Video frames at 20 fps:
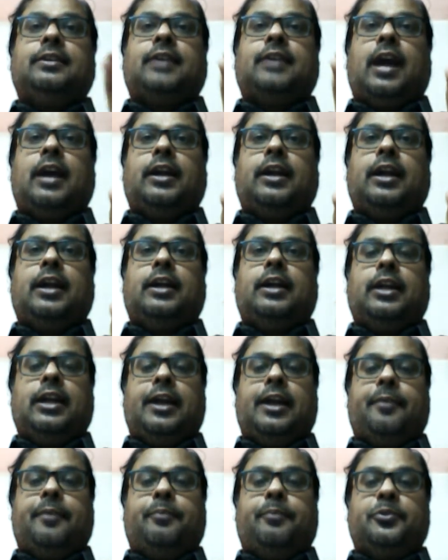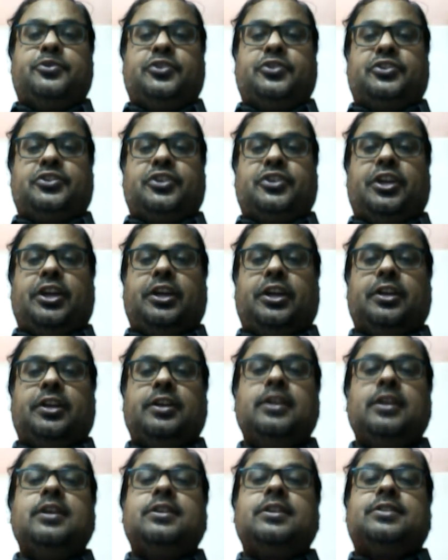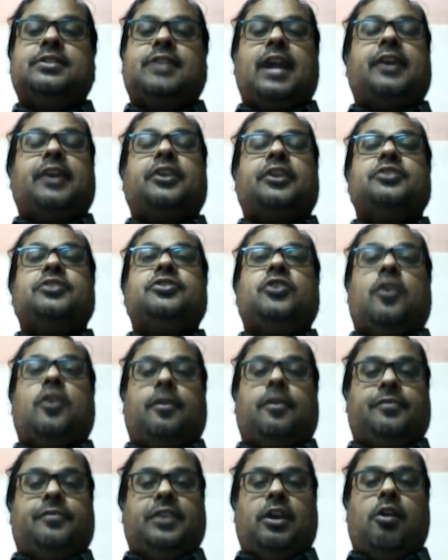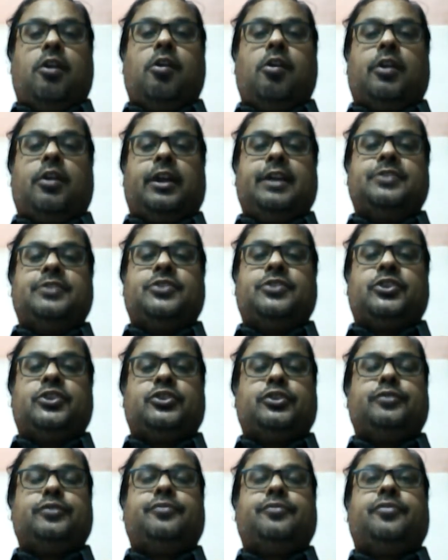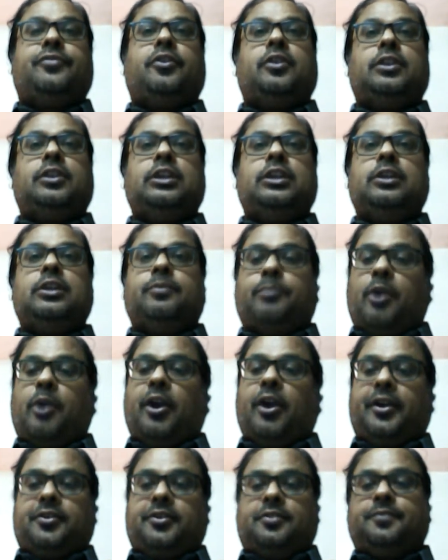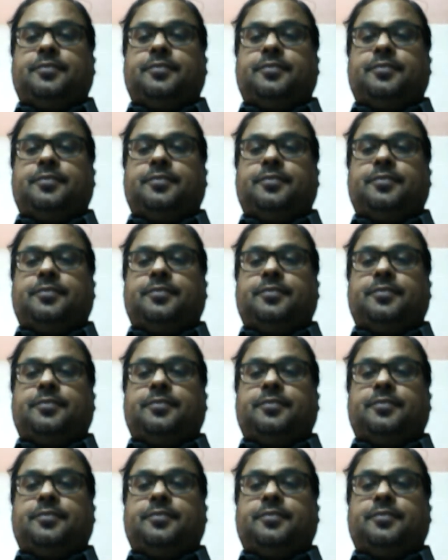targeting, and positioning strategy of the organization for the product.